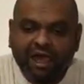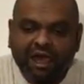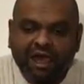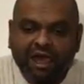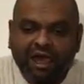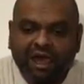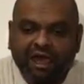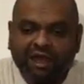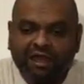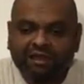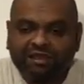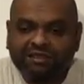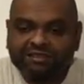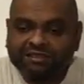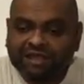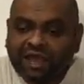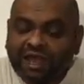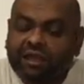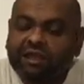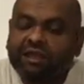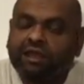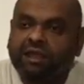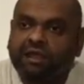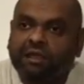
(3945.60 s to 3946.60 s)
And
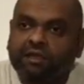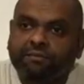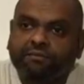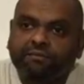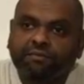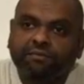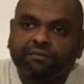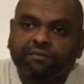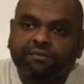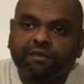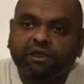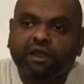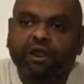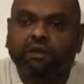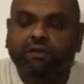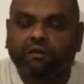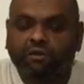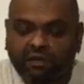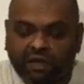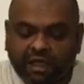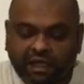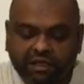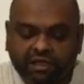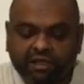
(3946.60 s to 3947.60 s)
sadly, you know,
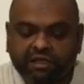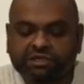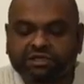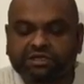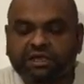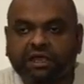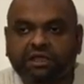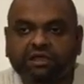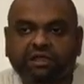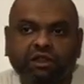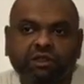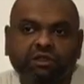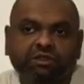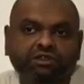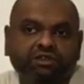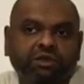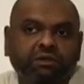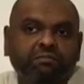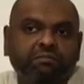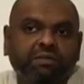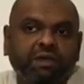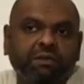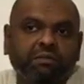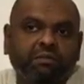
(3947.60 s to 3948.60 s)
like you said, you know,
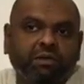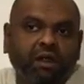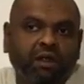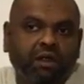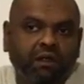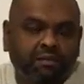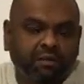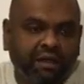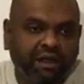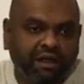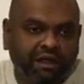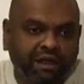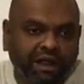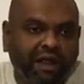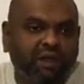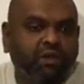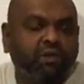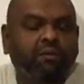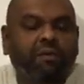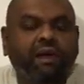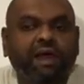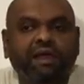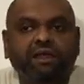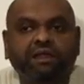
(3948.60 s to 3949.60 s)
some people are a bit
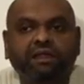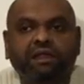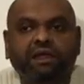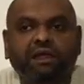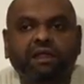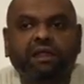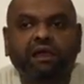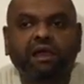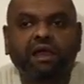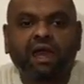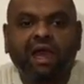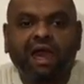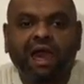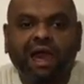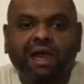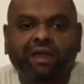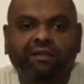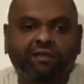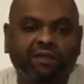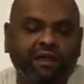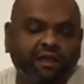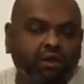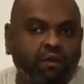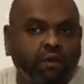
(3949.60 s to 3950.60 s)
narrow-minded
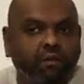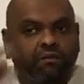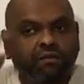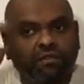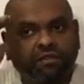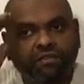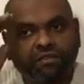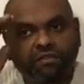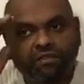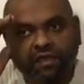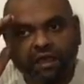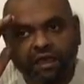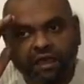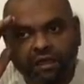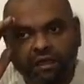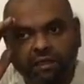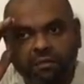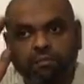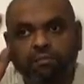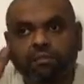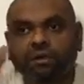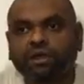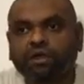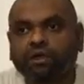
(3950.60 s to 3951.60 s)
and they don't think
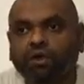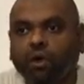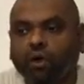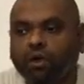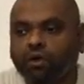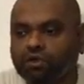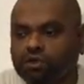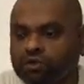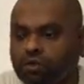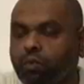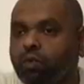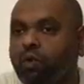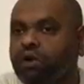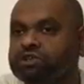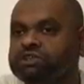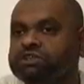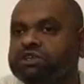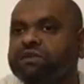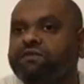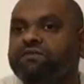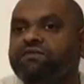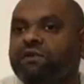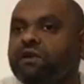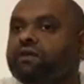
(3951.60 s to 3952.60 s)
beyond what's
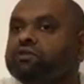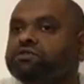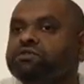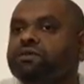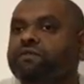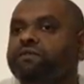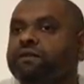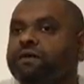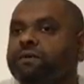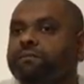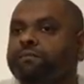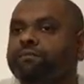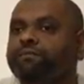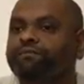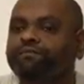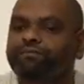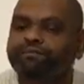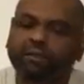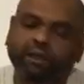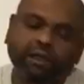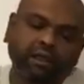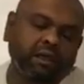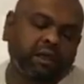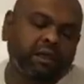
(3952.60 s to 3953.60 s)
in front of them.
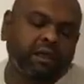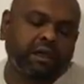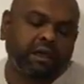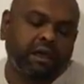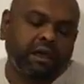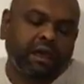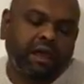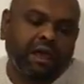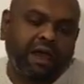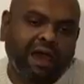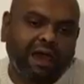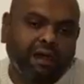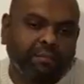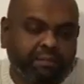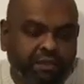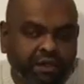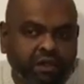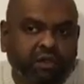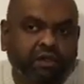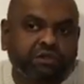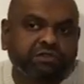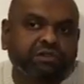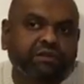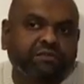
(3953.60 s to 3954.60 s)
And
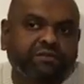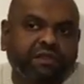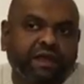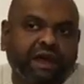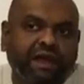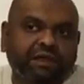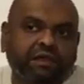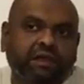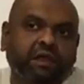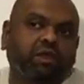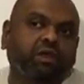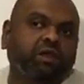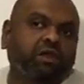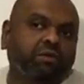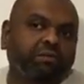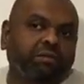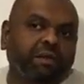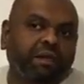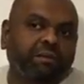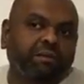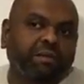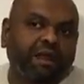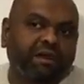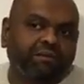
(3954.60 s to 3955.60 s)
because of that, a lot of
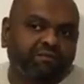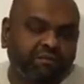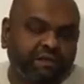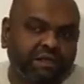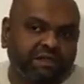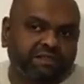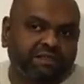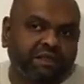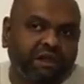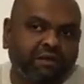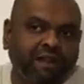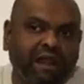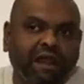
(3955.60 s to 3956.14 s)
people have missed out.